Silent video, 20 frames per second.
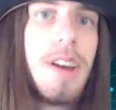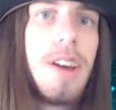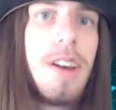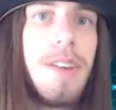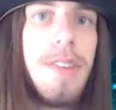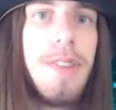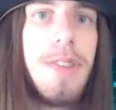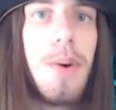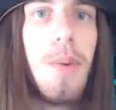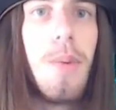
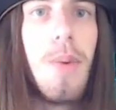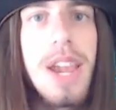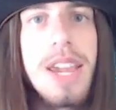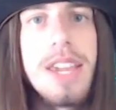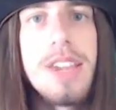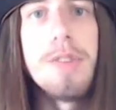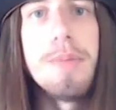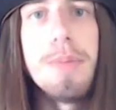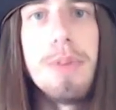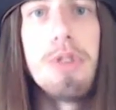The
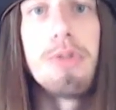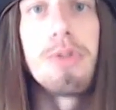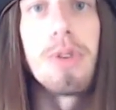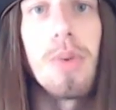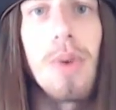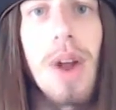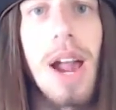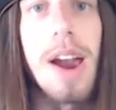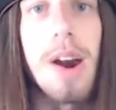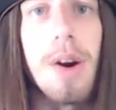way you move
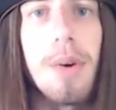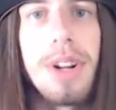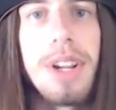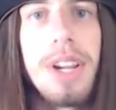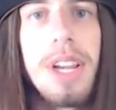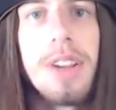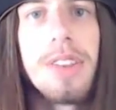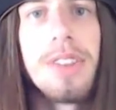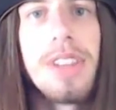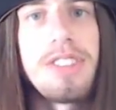around
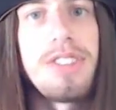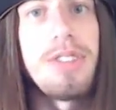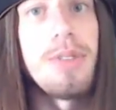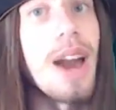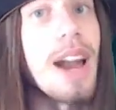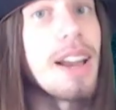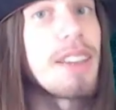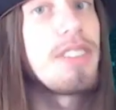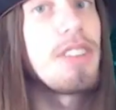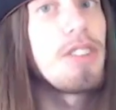lets you
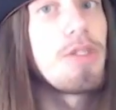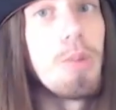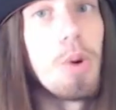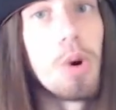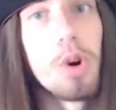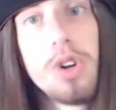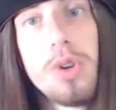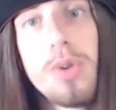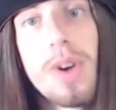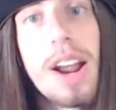access
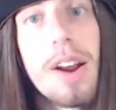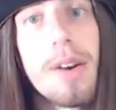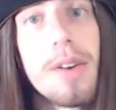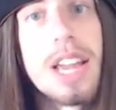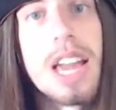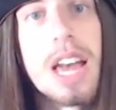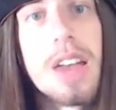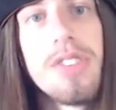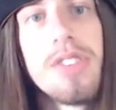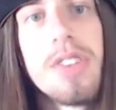more new
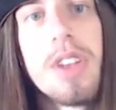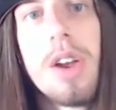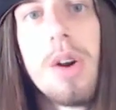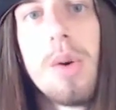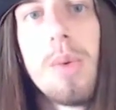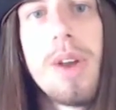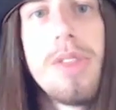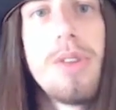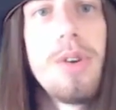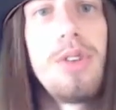areas,
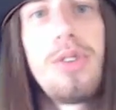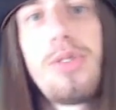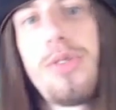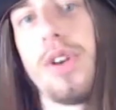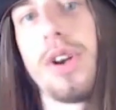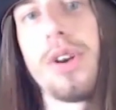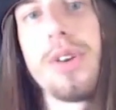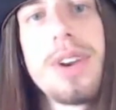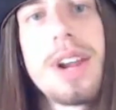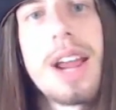whether it's
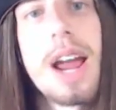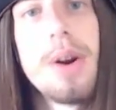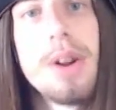figuring out